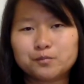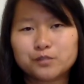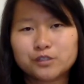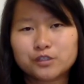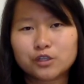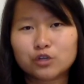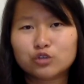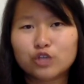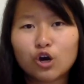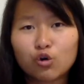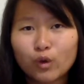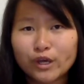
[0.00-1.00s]
So
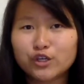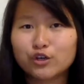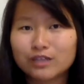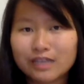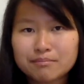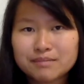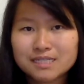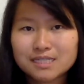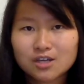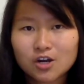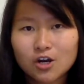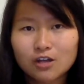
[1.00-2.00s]
know what your limits
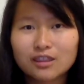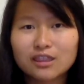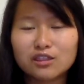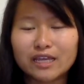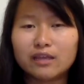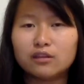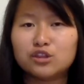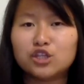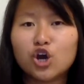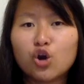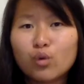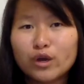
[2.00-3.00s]
are,
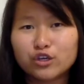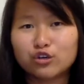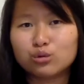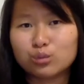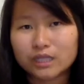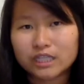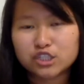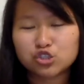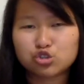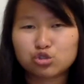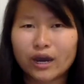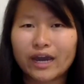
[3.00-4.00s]
know what you're willing to
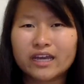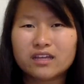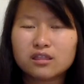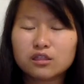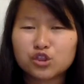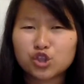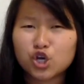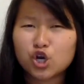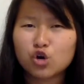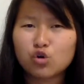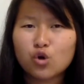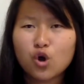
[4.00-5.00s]
try, and
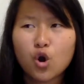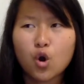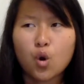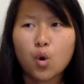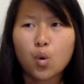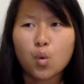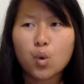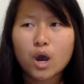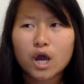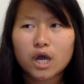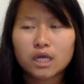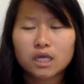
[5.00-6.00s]
know
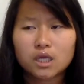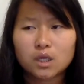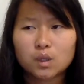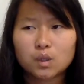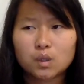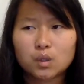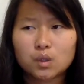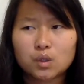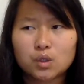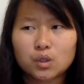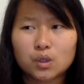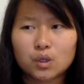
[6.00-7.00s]
what
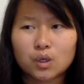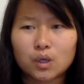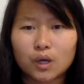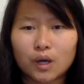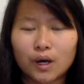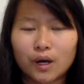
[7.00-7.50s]
you're